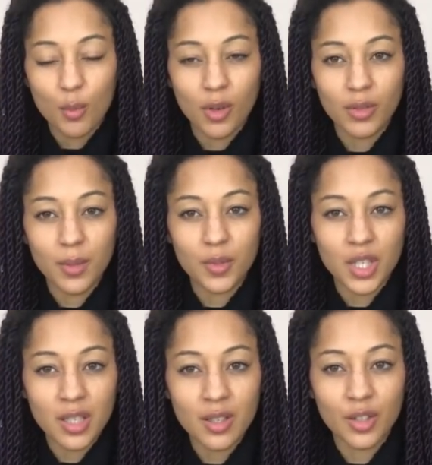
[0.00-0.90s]
my ripped
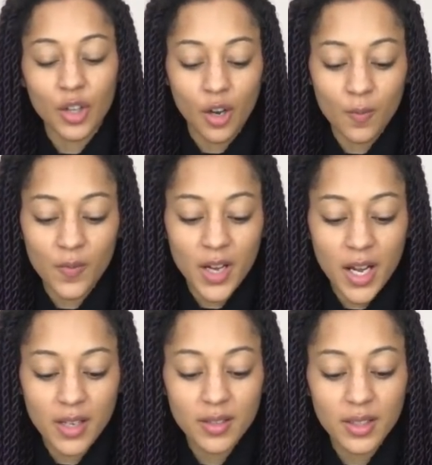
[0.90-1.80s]
jeans and
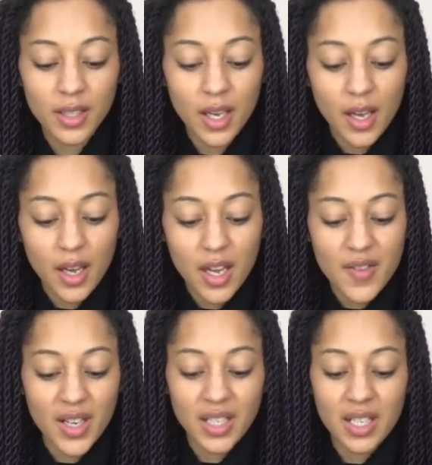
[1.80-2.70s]
Converse.
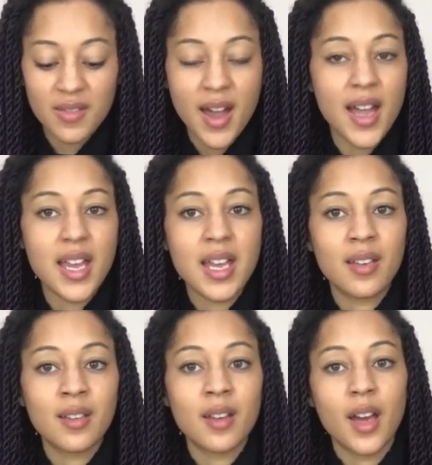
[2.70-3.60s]
If I did that
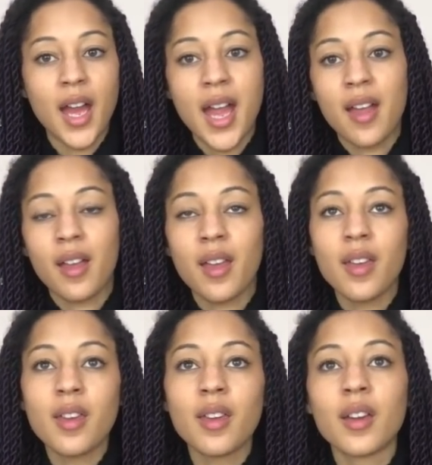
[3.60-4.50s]
in
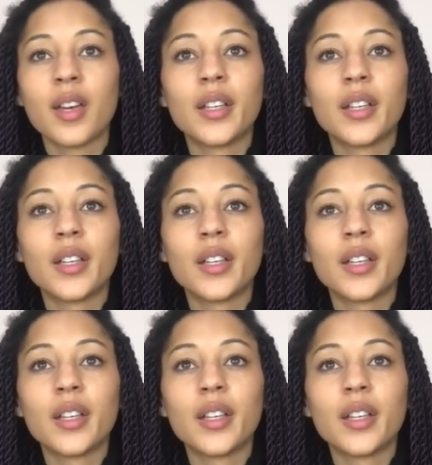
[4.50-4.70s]
a,